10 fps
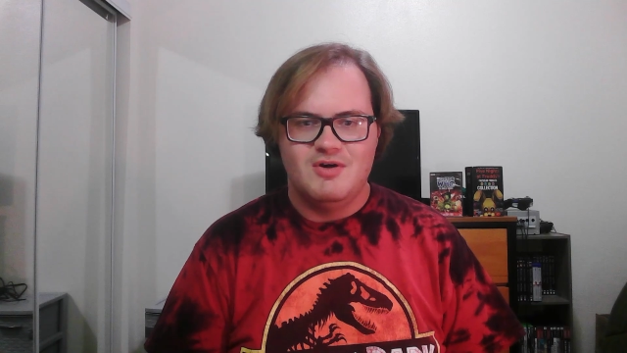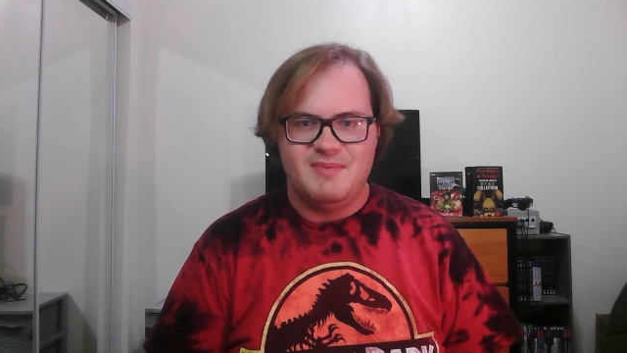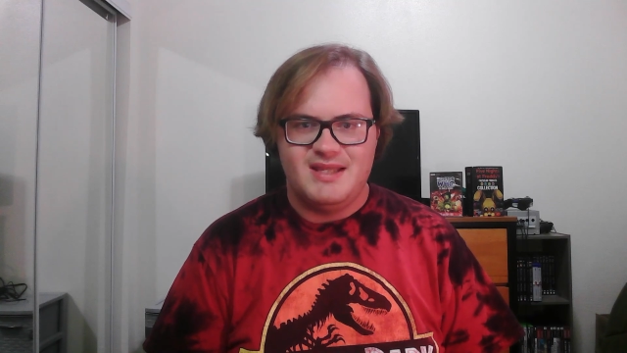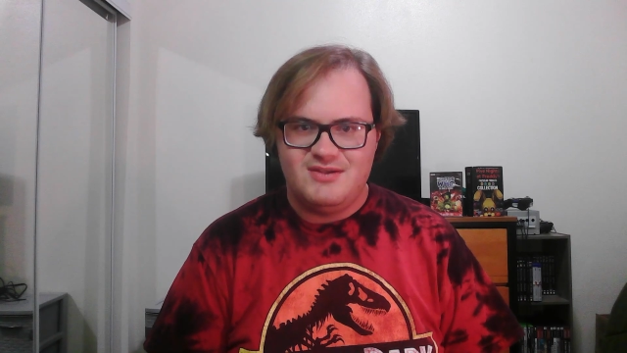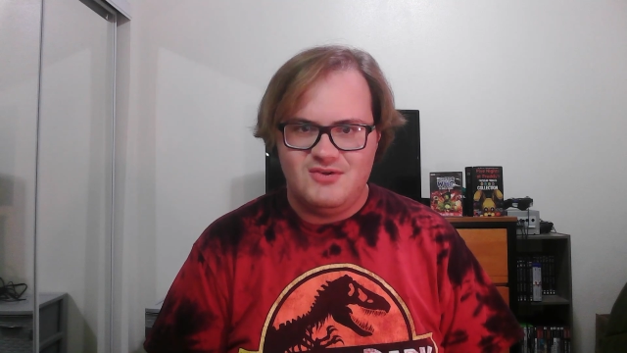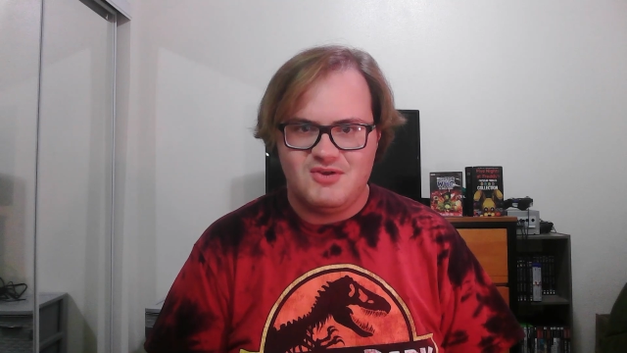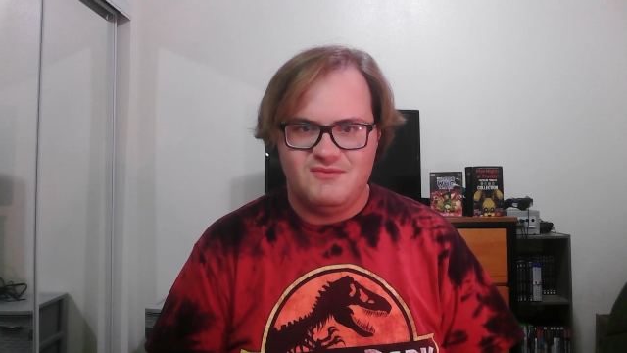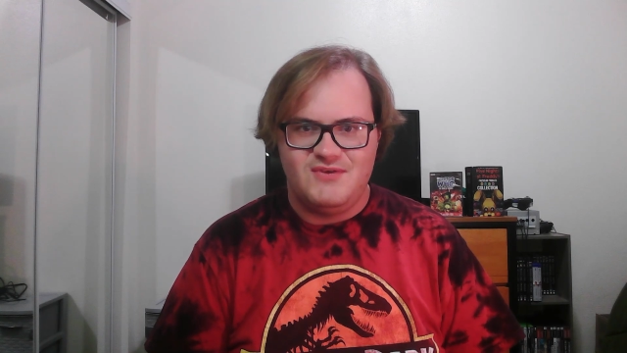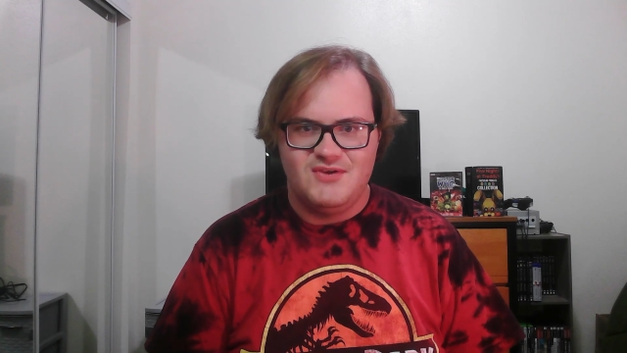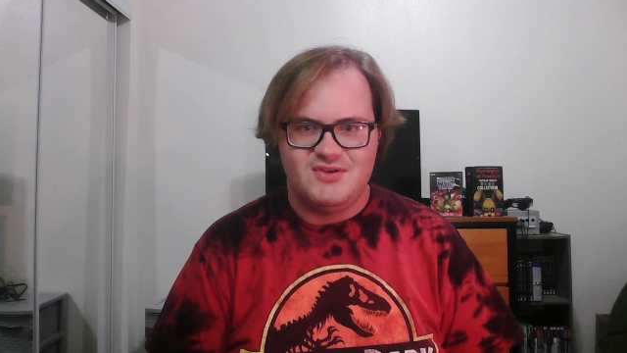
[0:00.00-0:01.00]
would have been too
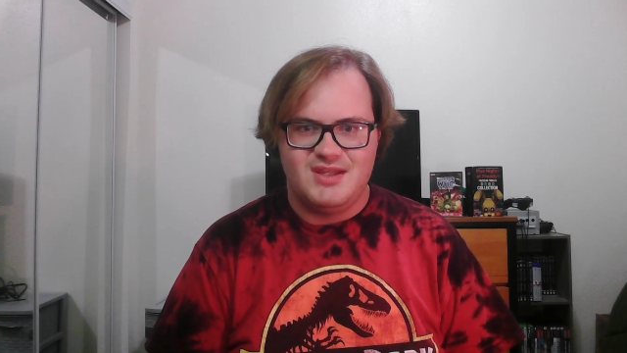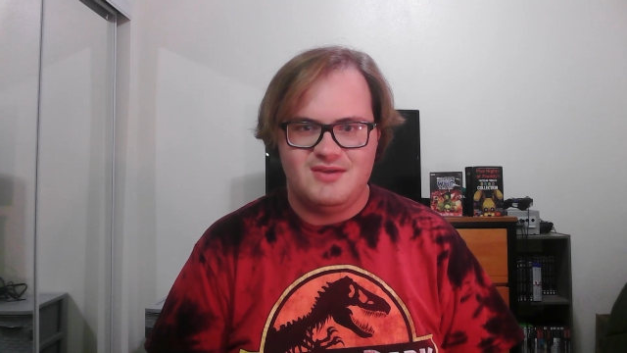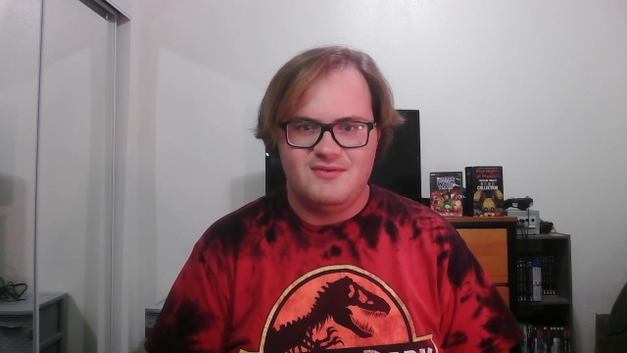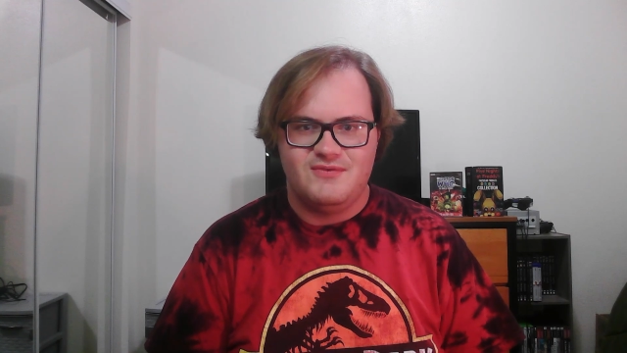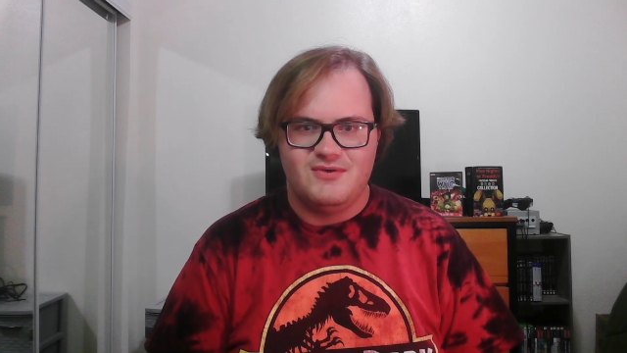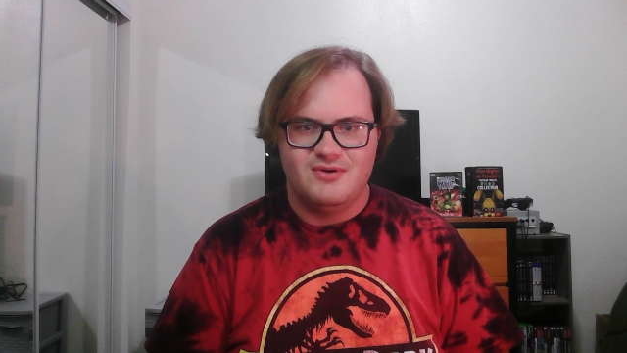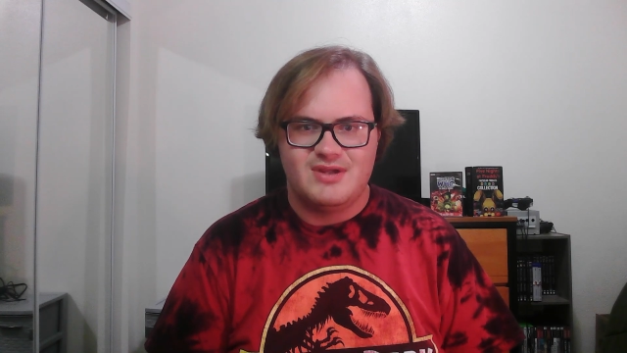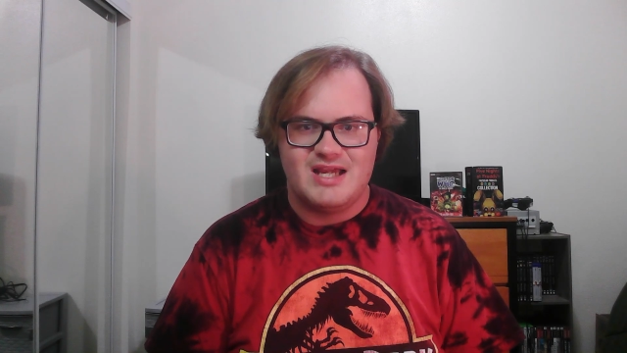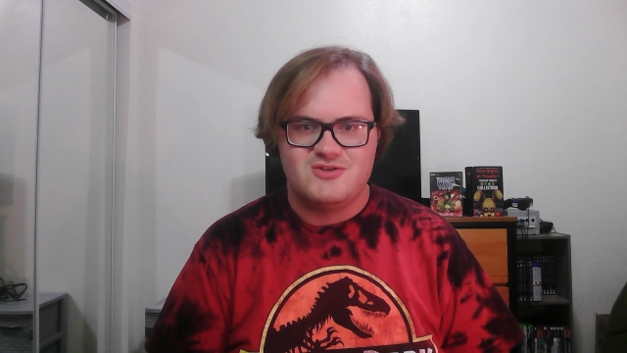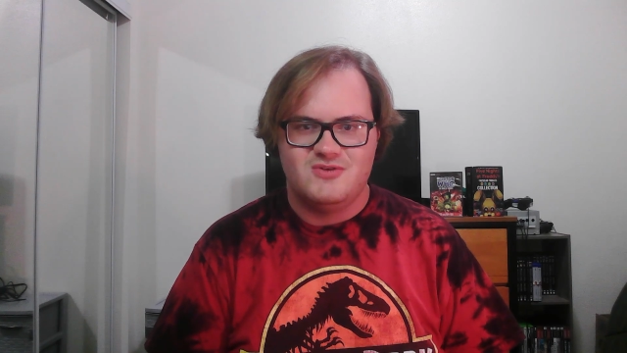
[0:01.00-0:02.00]
confusing for
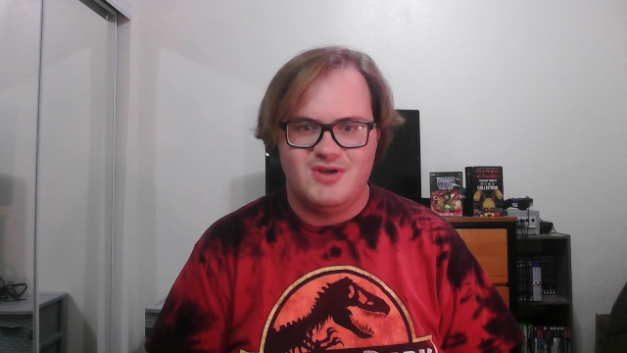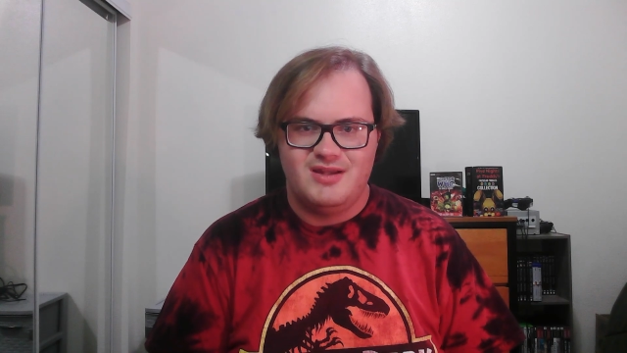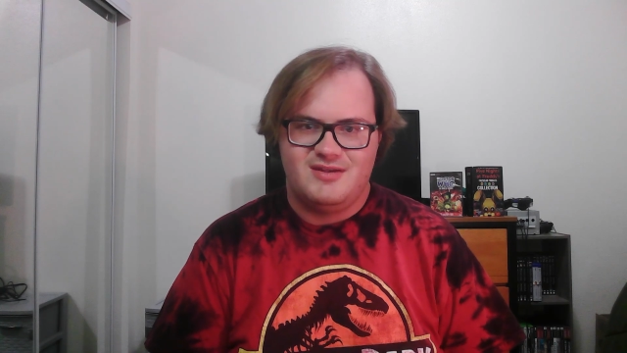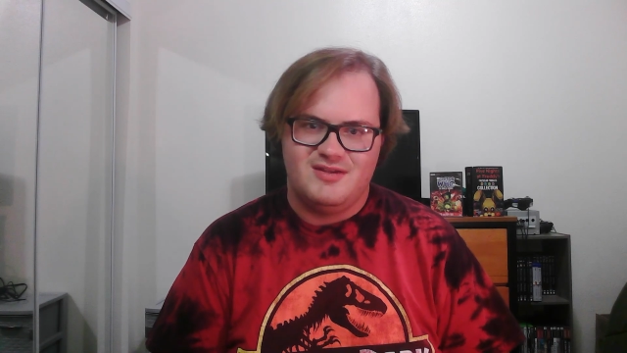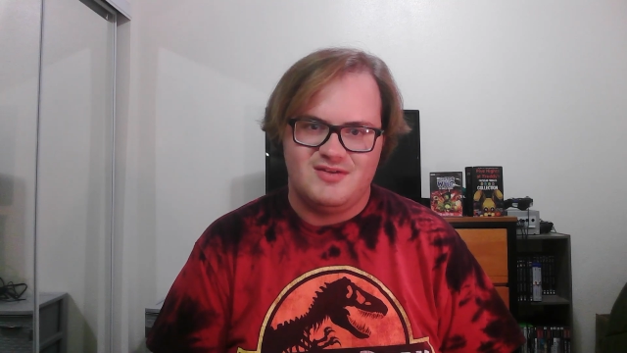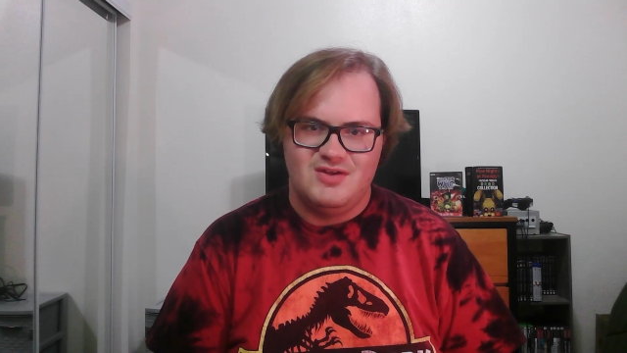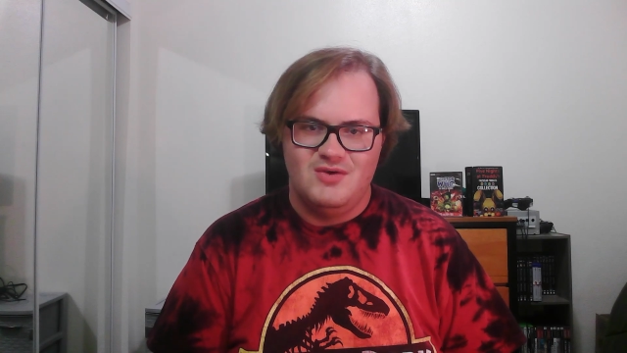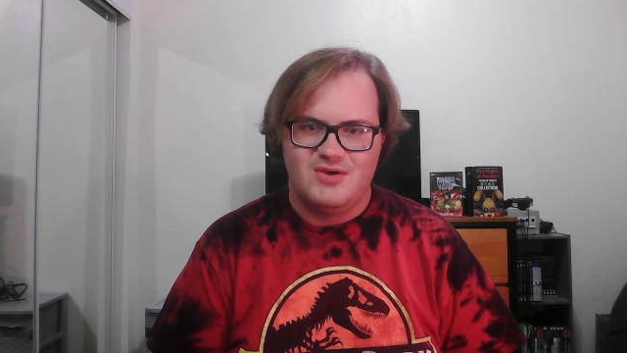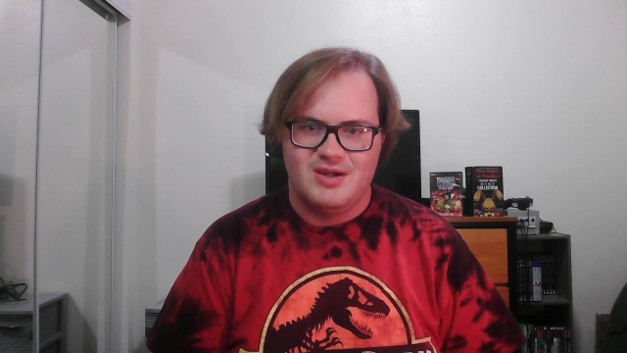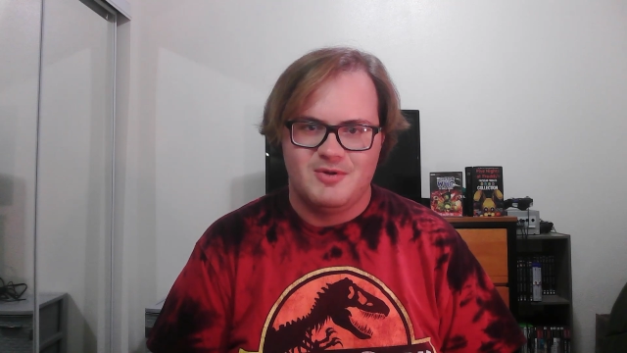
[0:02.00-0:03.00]
casual audiences and
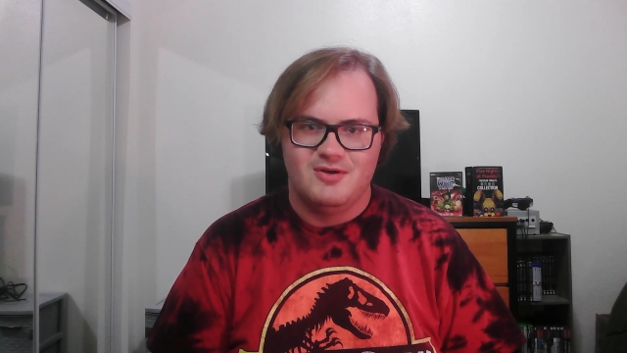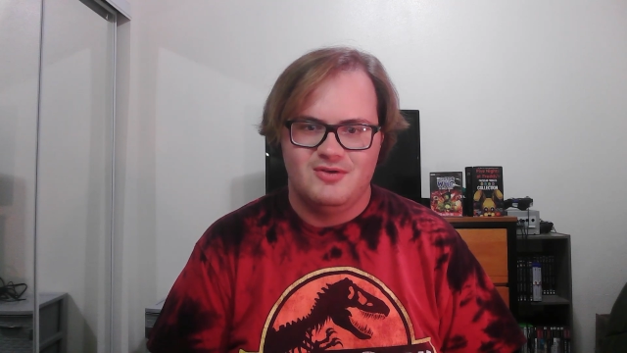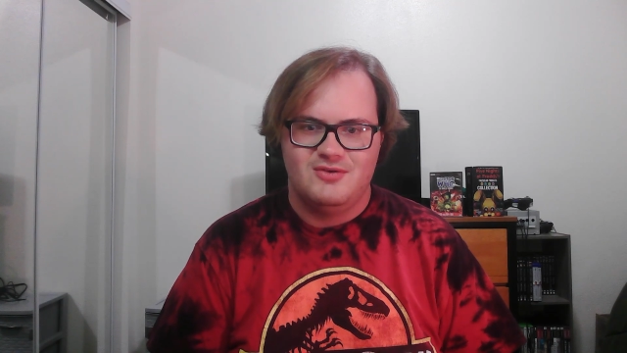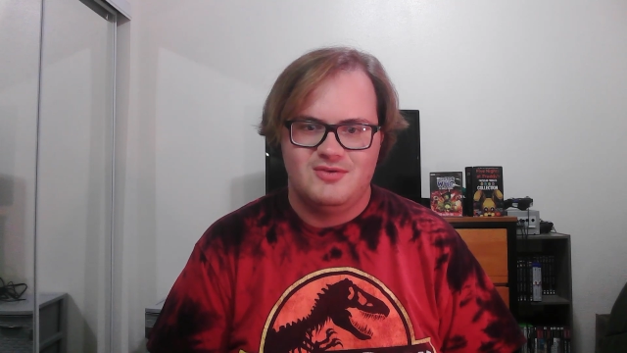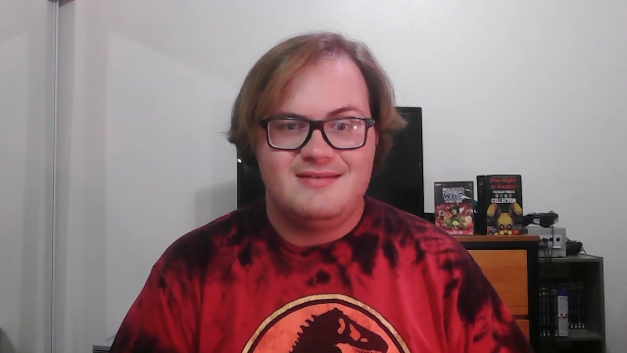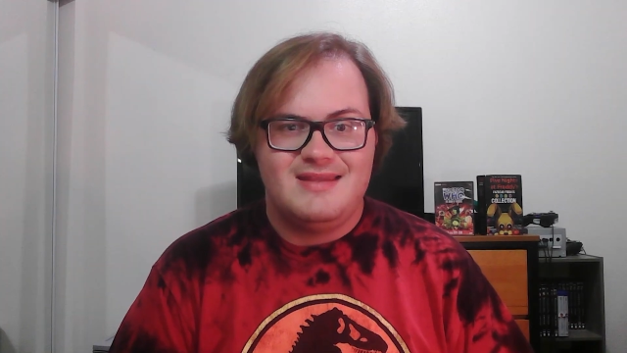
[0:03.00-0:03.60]
newcomers.